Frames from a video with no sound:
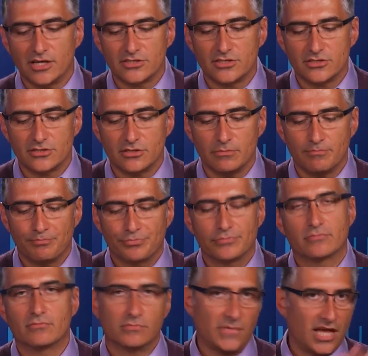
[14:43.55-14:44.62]
system,
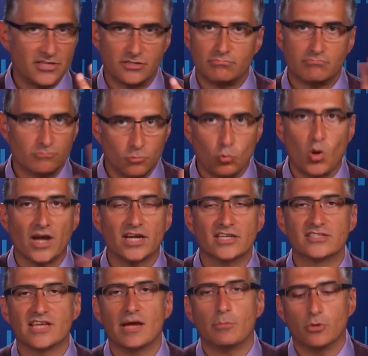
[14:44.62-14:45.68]
as one
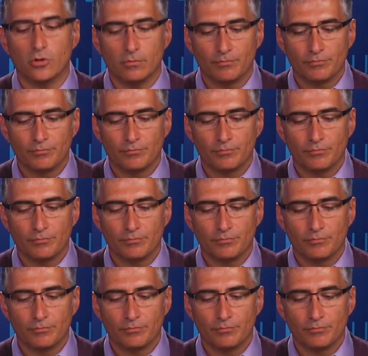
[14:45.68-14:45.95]
example.